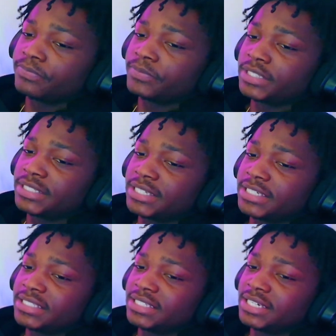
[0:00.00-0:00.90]

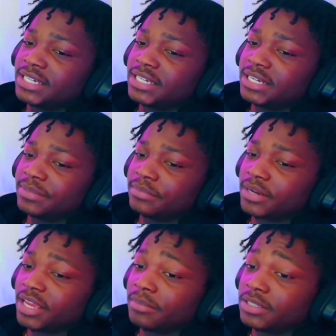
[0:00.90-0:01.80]
16, bro.
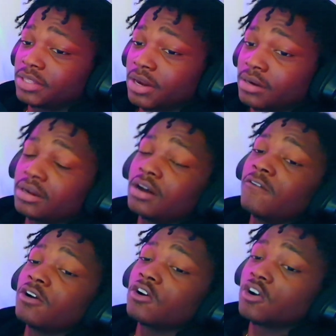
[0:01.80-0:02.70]
They be starting off
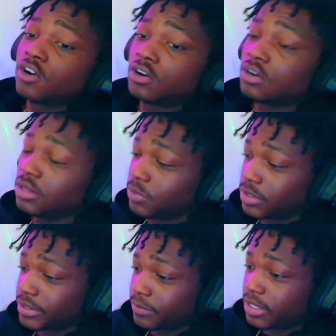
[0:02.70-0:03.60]
early
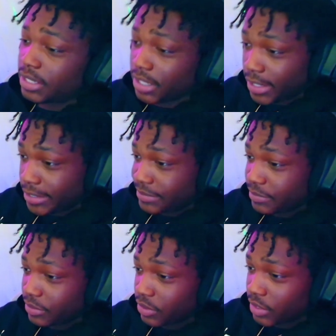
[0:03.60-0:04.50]
with them kids,
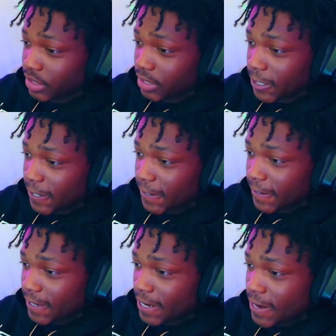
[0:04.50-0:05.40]
boy.
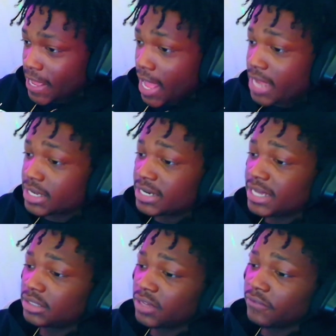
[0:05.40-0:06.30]

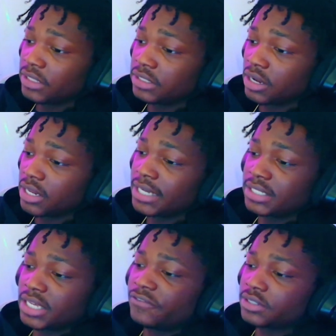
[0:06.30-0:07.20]
That's if
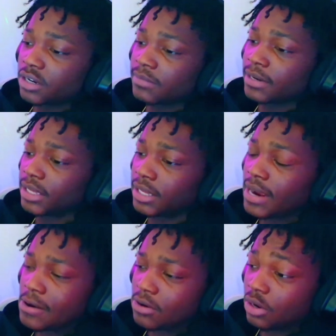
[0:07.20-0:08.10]
he talk about a kid. I
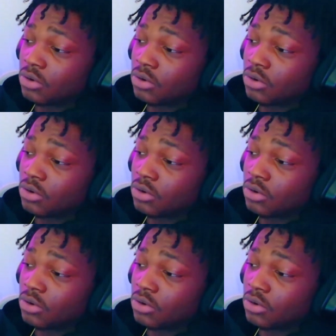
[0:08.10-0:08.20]
don't know.